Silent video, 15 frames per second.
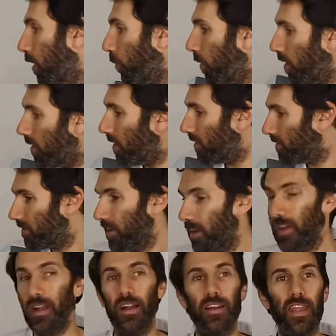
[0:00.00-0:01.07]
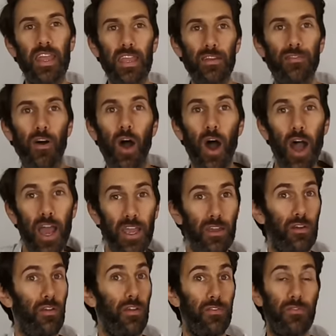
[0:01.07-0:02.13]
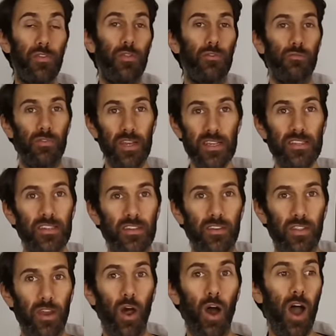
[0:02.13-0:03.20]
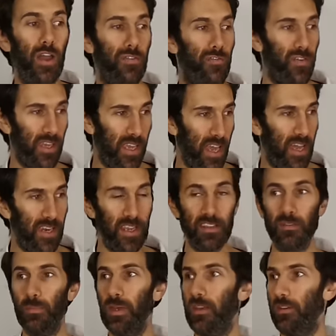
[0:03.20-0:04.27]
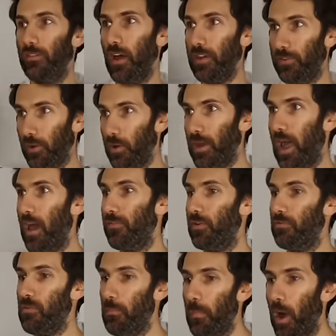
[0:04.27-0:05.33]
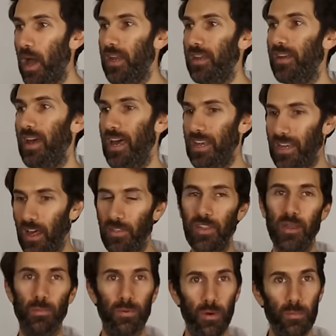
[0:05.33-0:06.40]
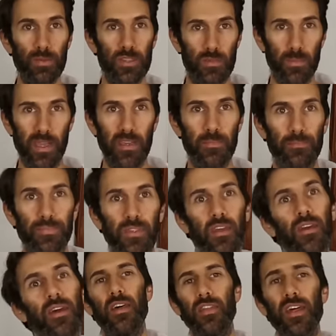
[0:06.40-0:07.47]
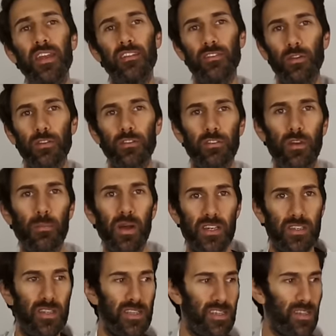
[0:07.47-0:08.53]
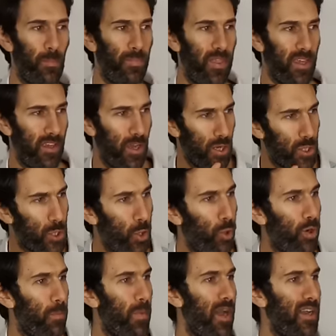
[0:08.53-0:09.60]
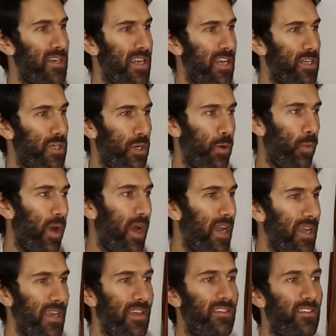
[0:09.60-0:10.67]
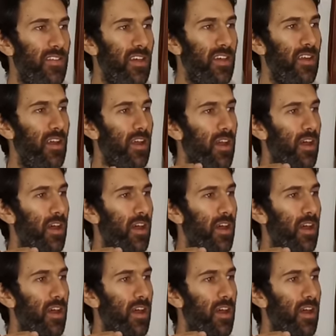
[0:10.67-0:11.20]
Whereas if I if the reason that I forget is because I don't have a reminder and nothing prompts me, then it's not so much that something took my attention away, it's that